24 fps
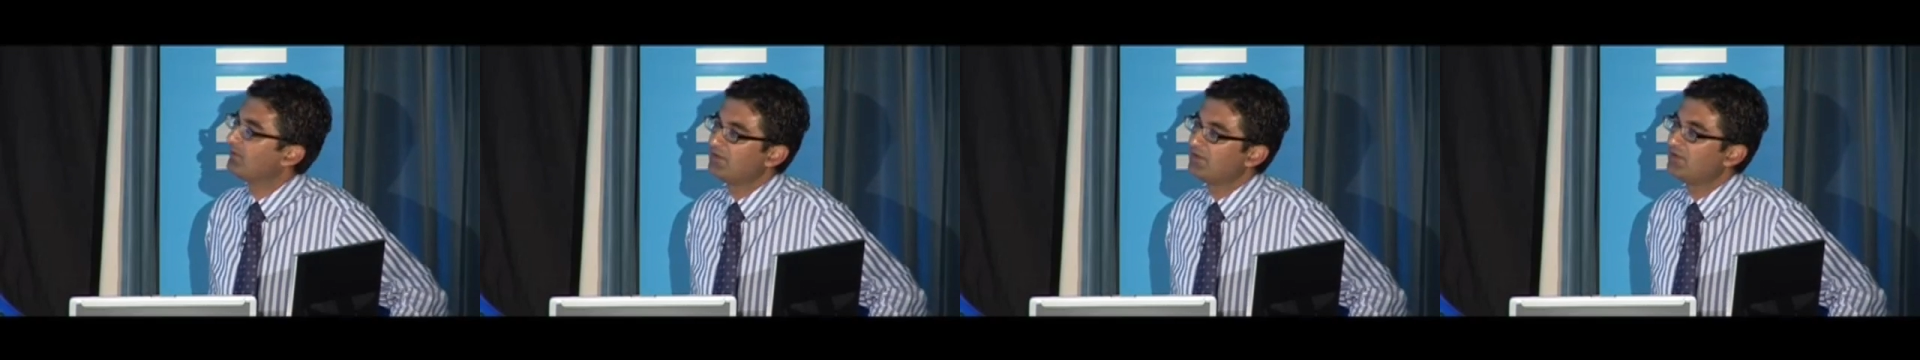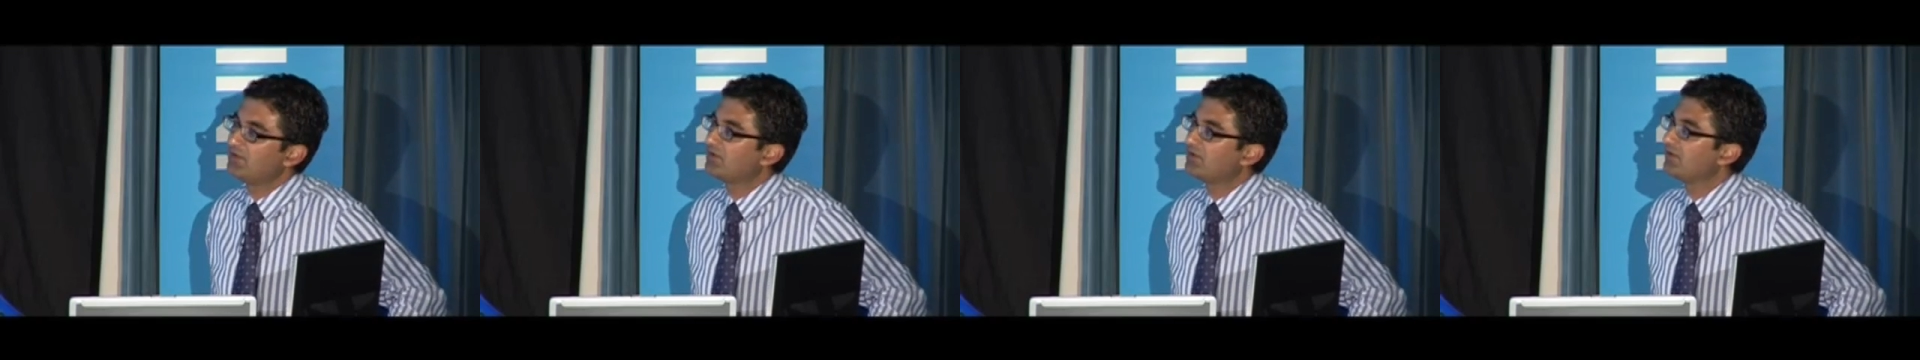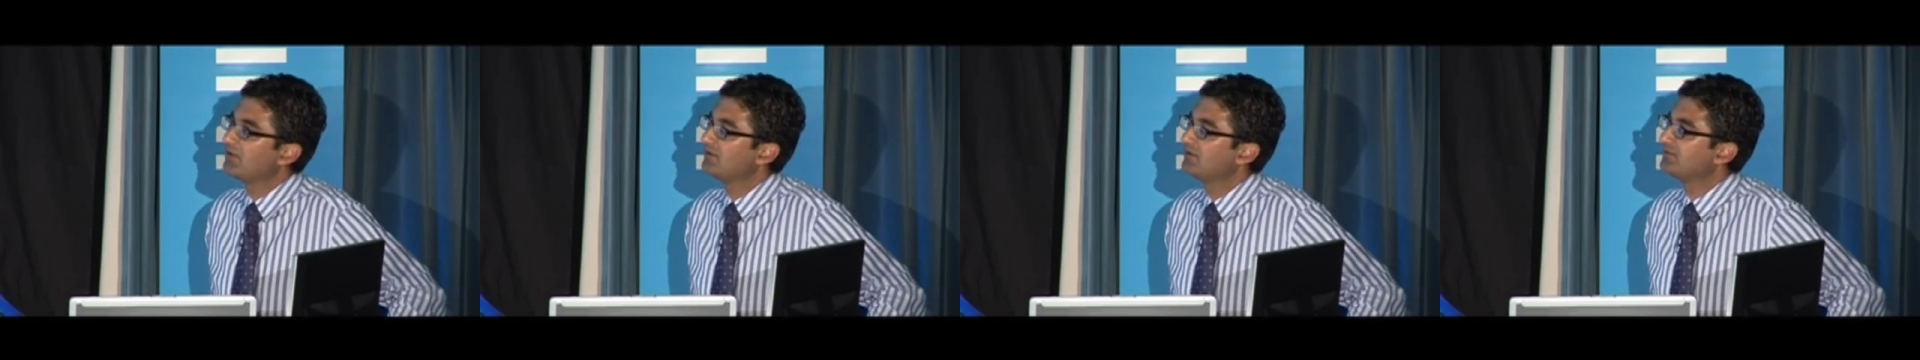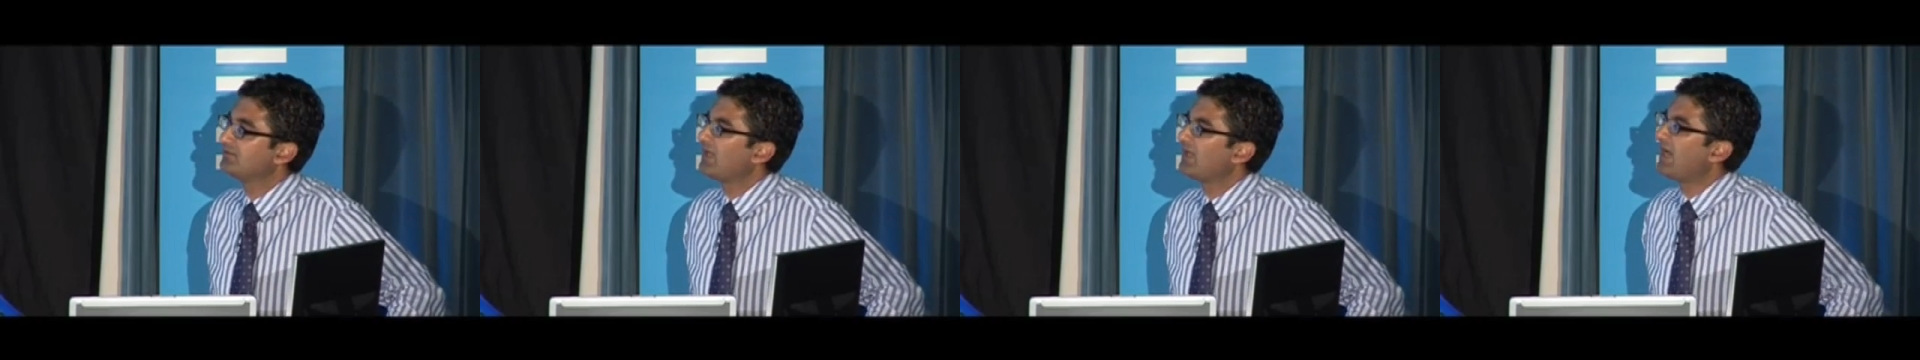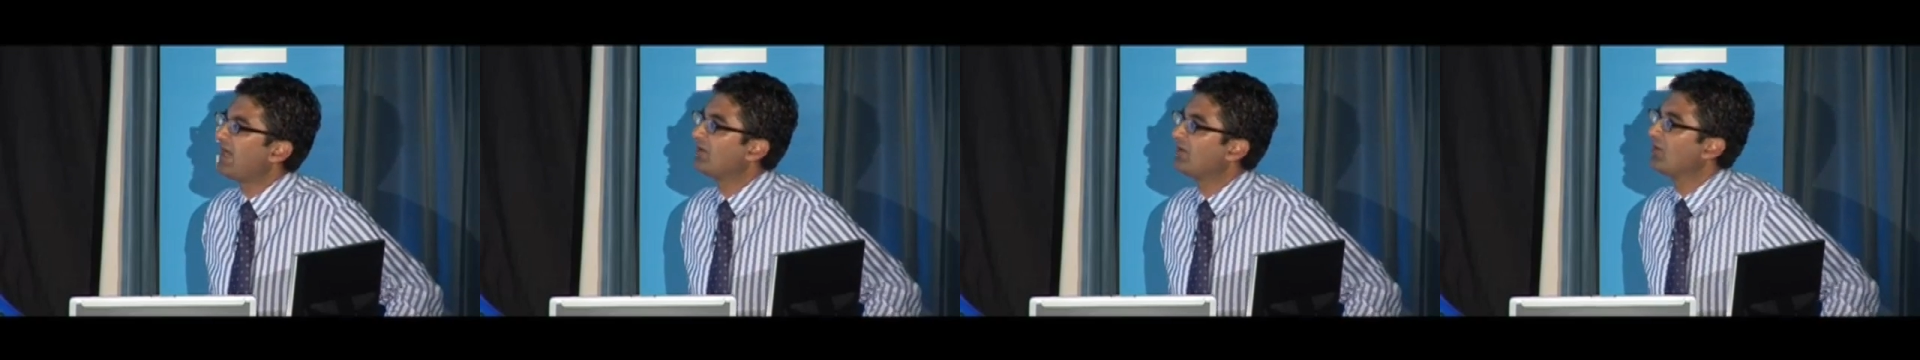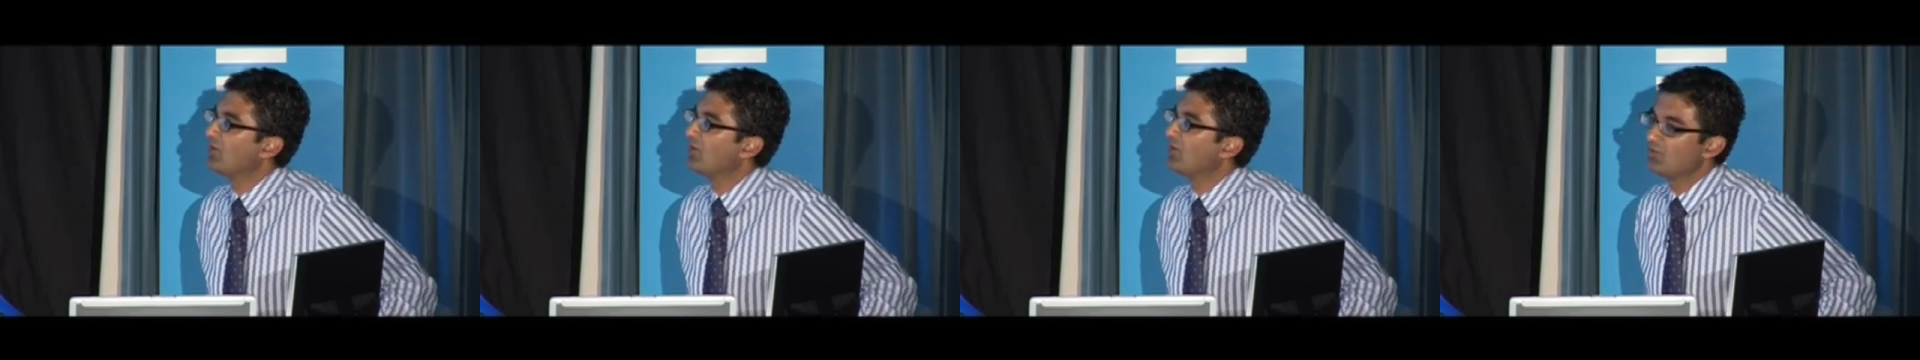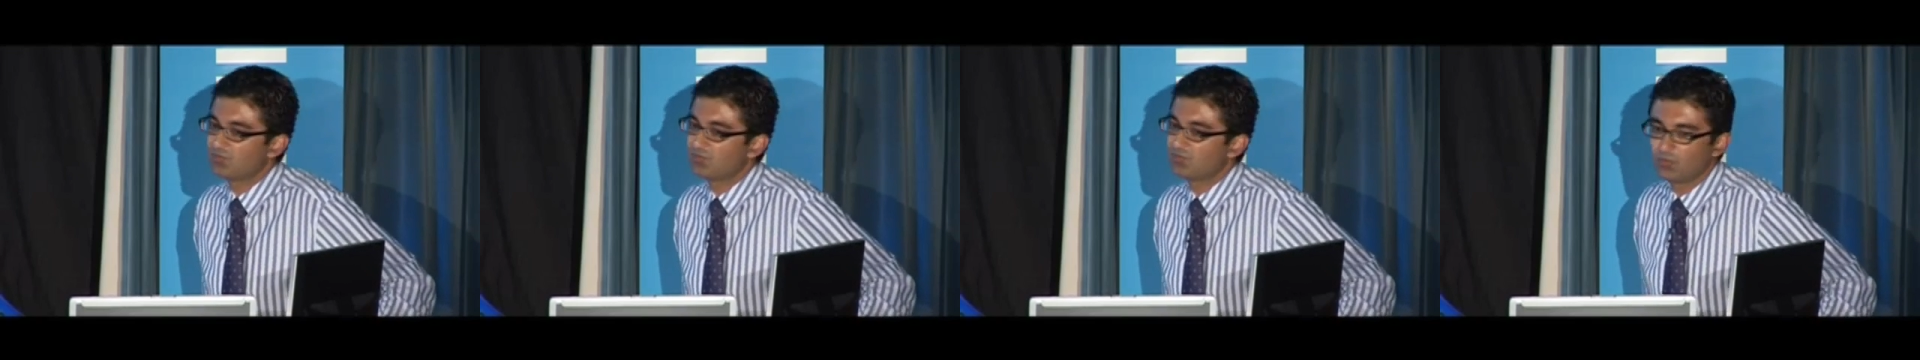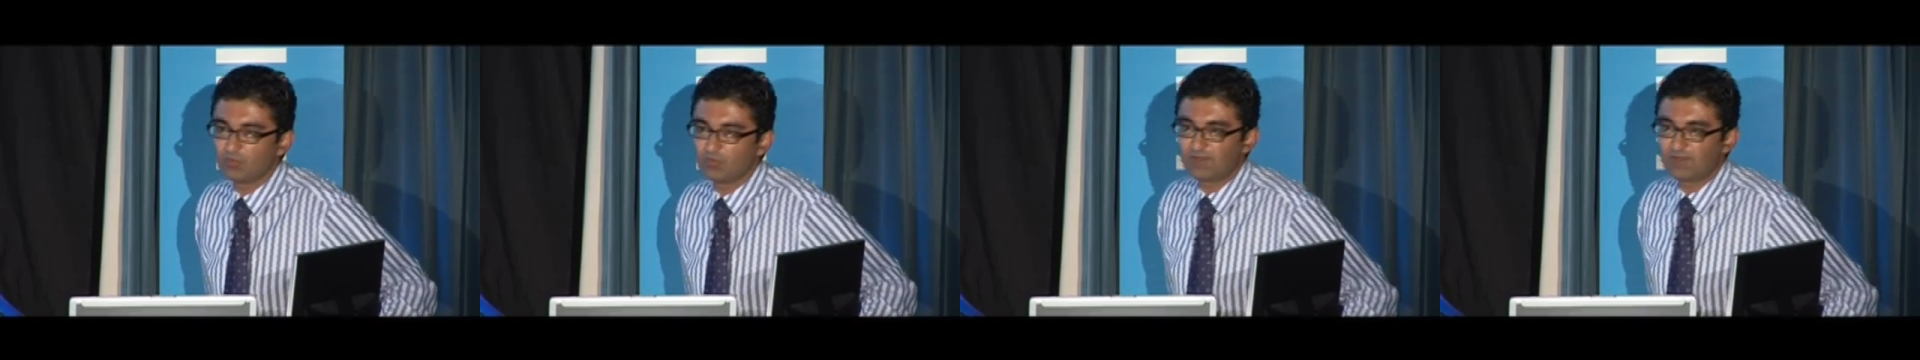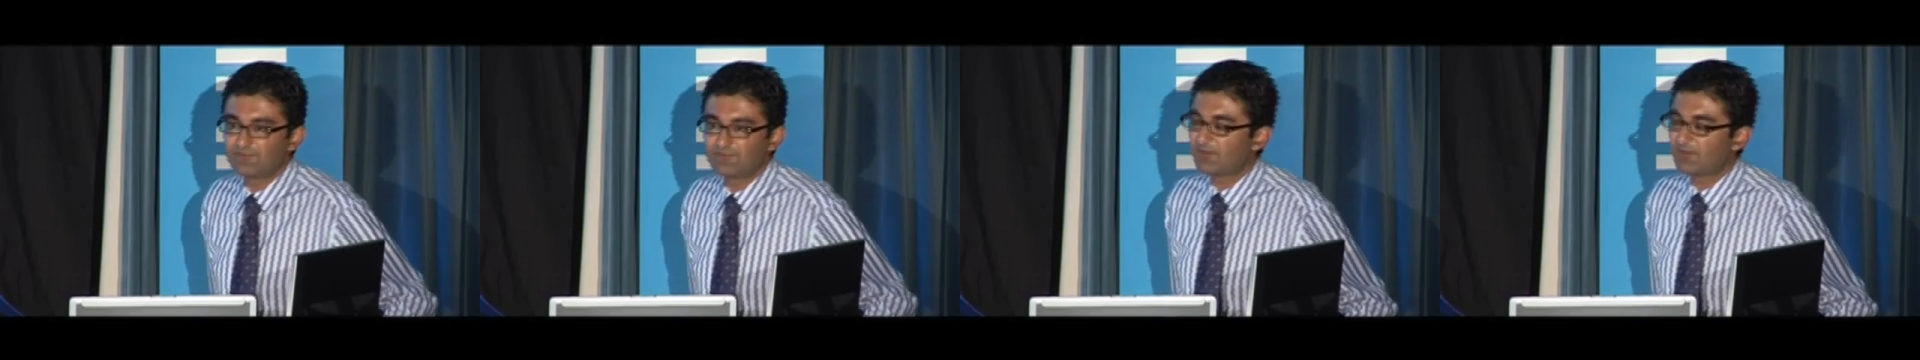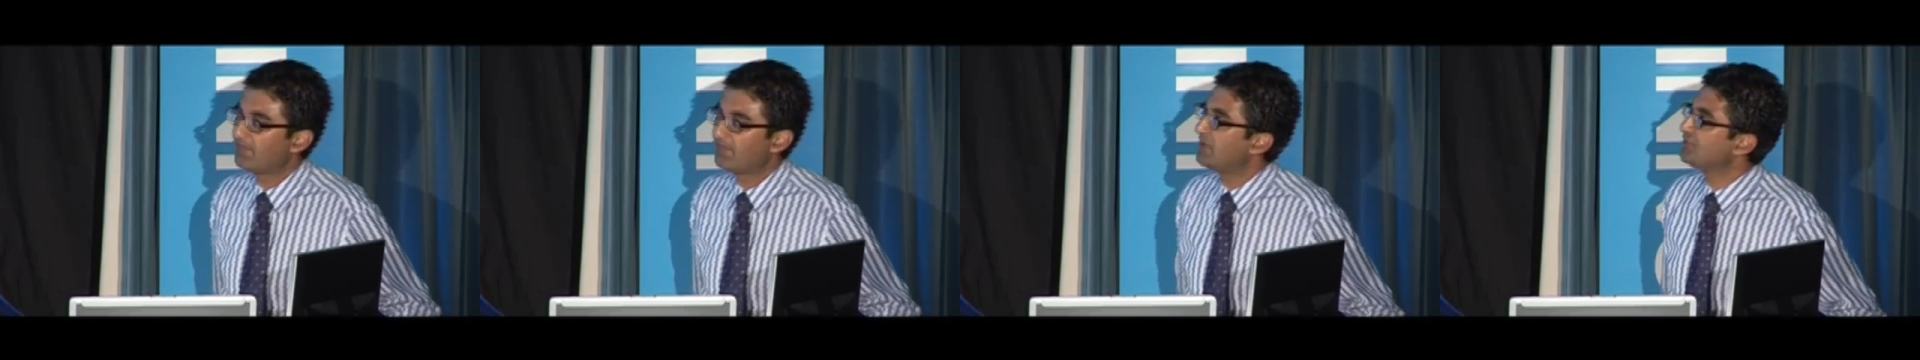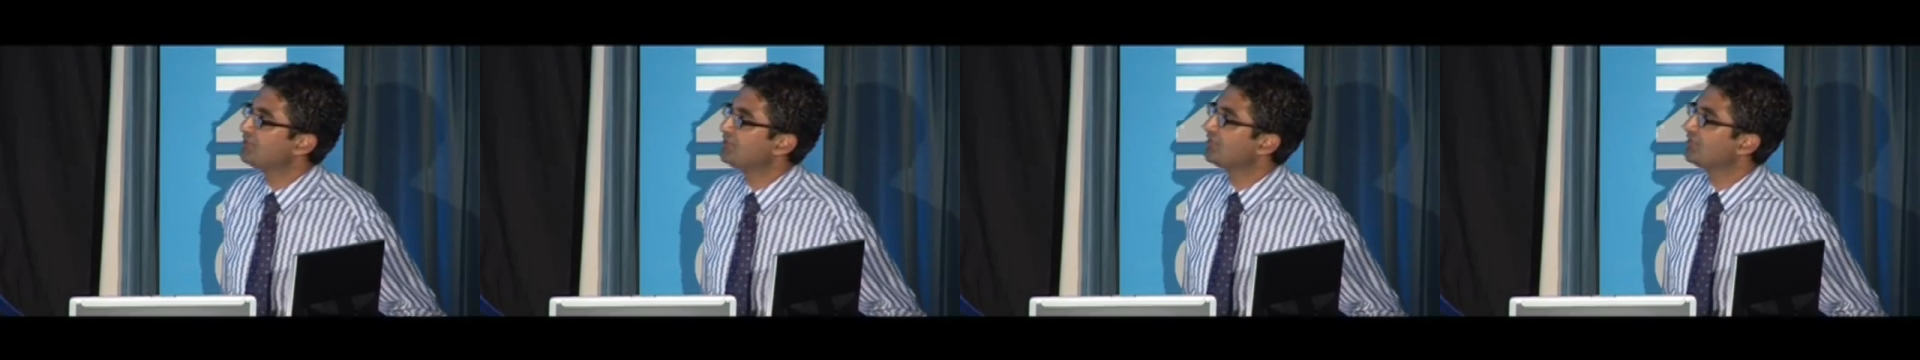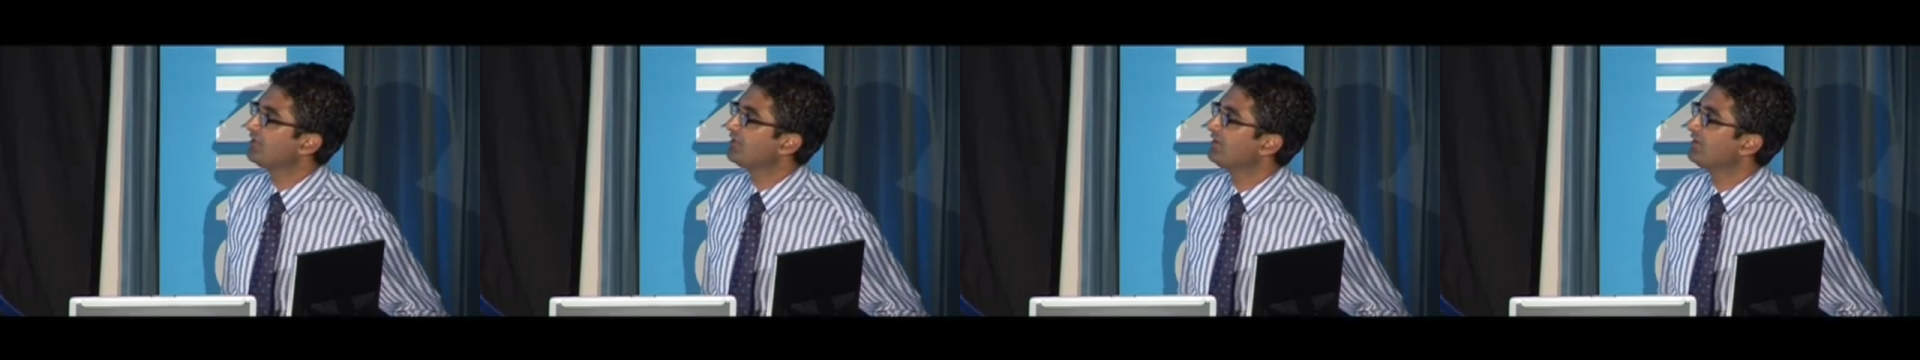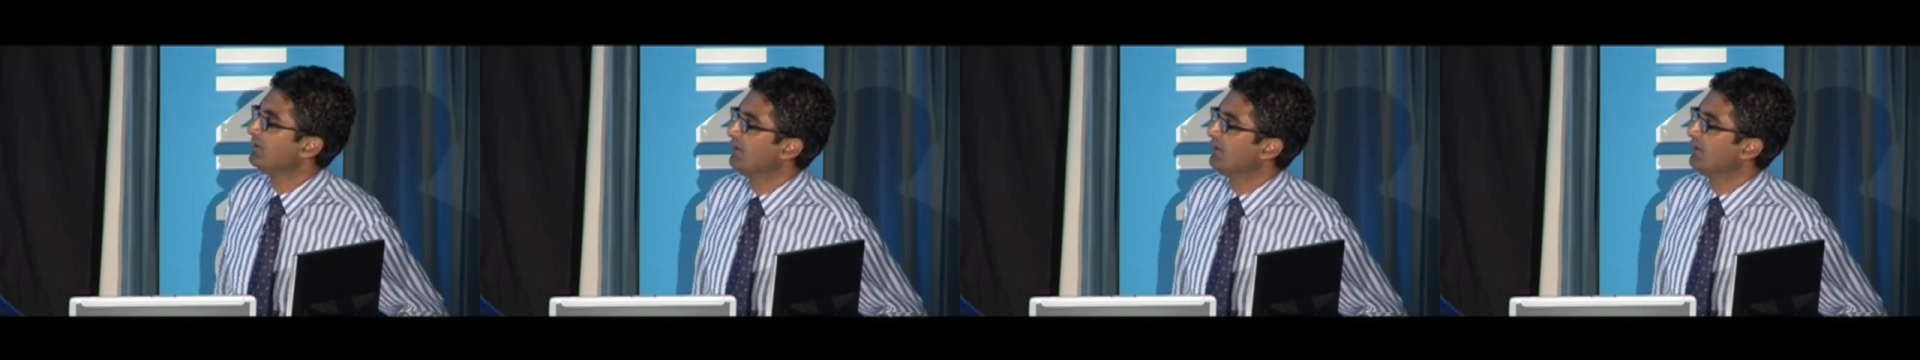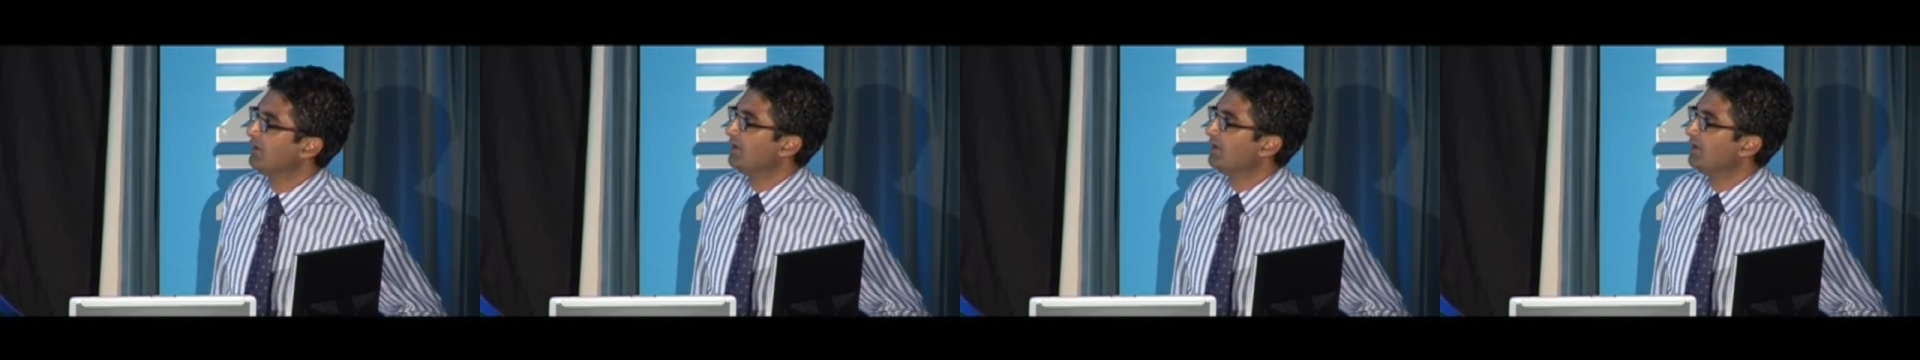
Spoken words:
but you can download all the information